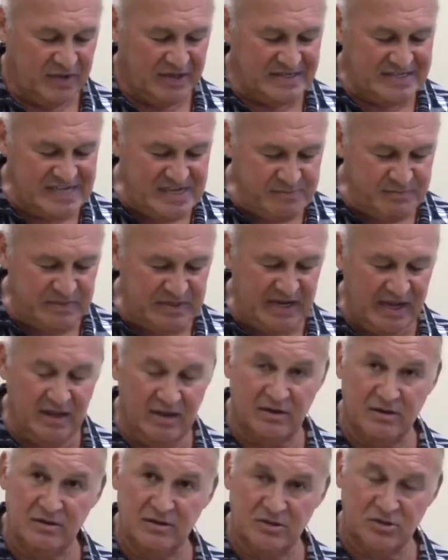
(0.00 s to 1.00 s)
Deep
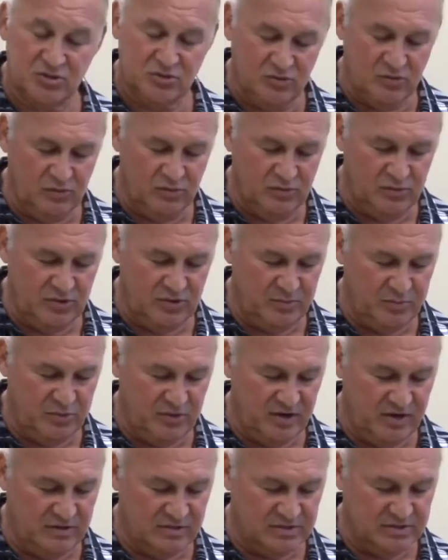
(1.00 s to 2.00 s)
down, true rooted
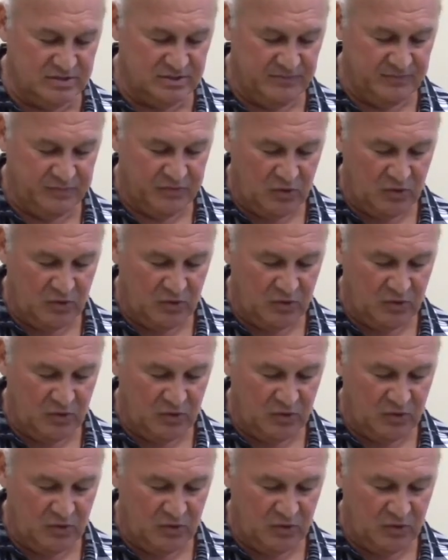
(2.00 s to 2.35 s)
prayers.